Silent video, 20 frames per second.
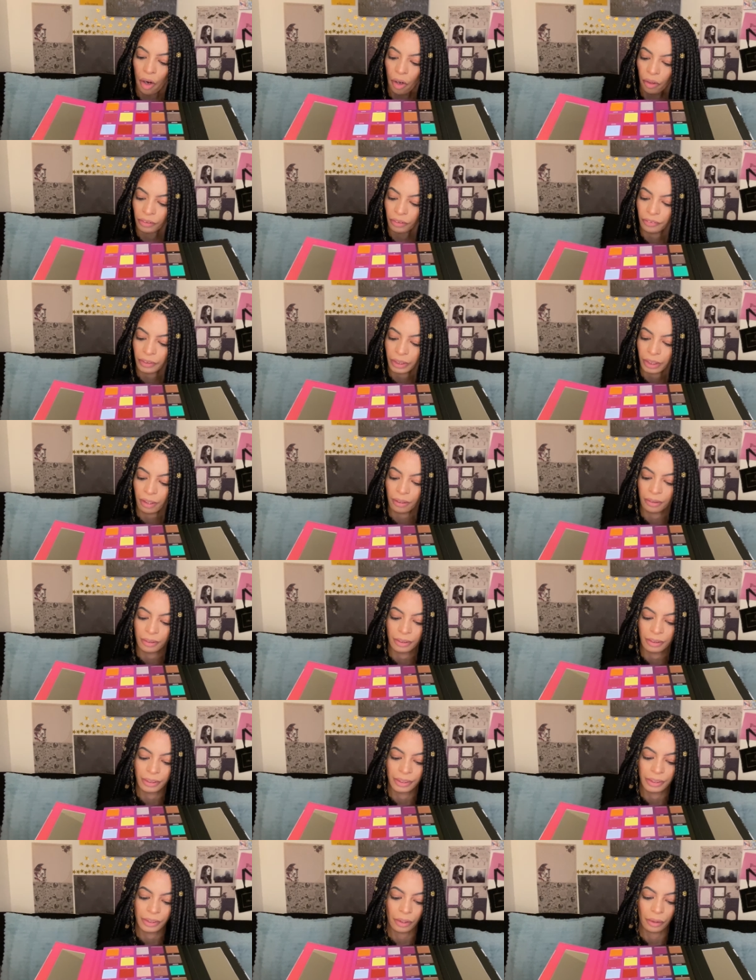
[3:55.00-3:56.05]
All of the
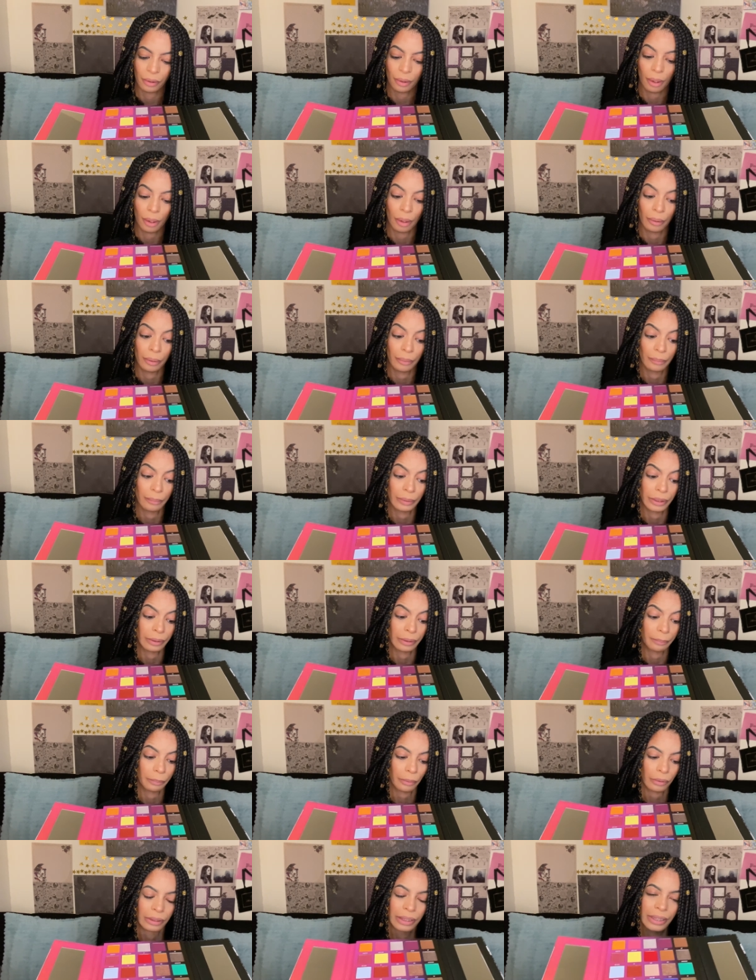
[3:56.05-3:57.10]
colors are really
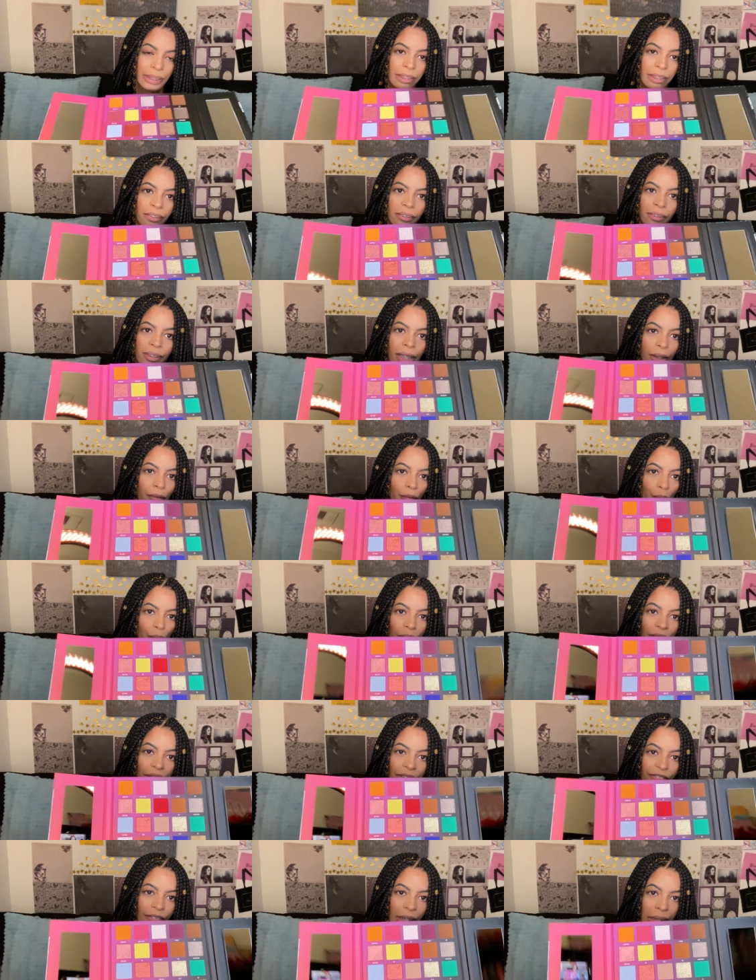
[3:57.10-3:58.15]
pretty and
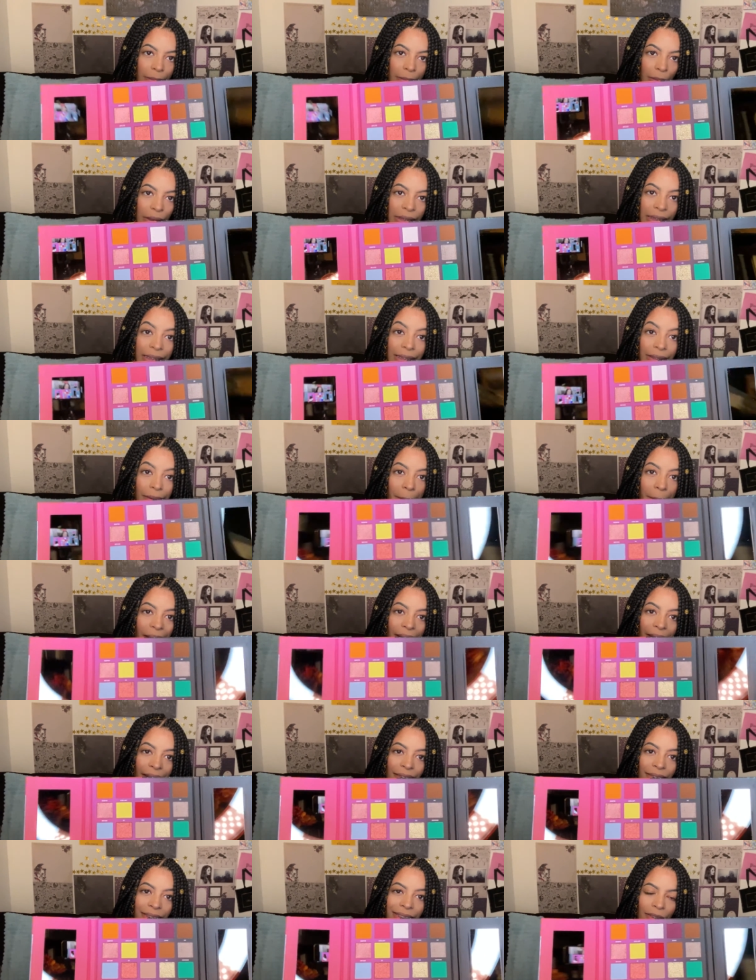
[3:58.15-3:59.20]
really vibrant in the
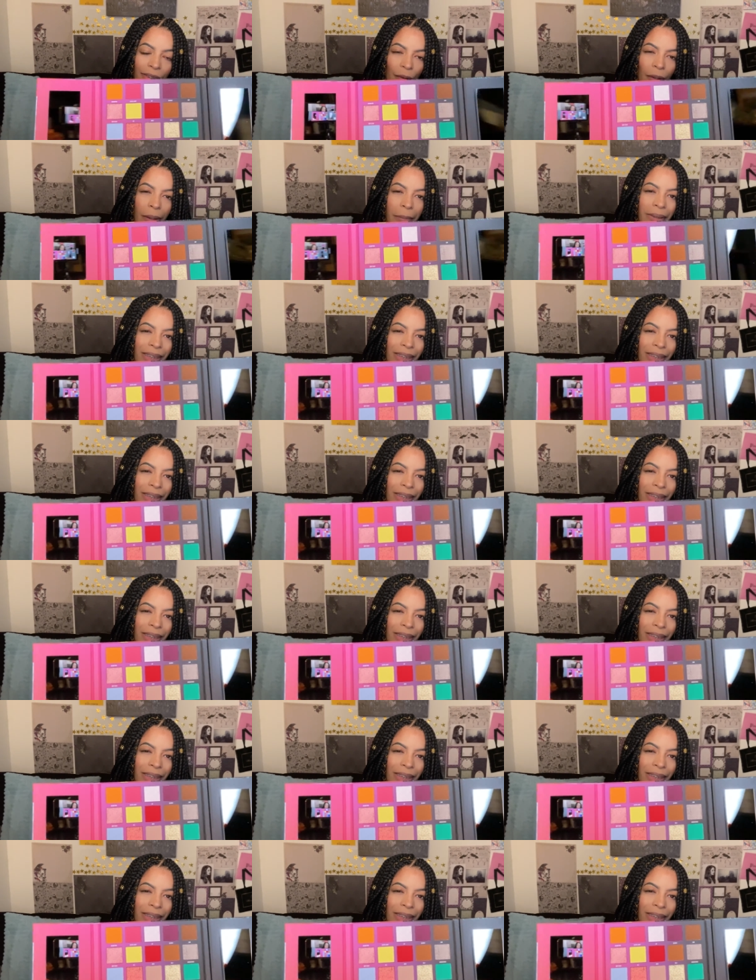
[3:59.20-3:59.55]
pan, so I'm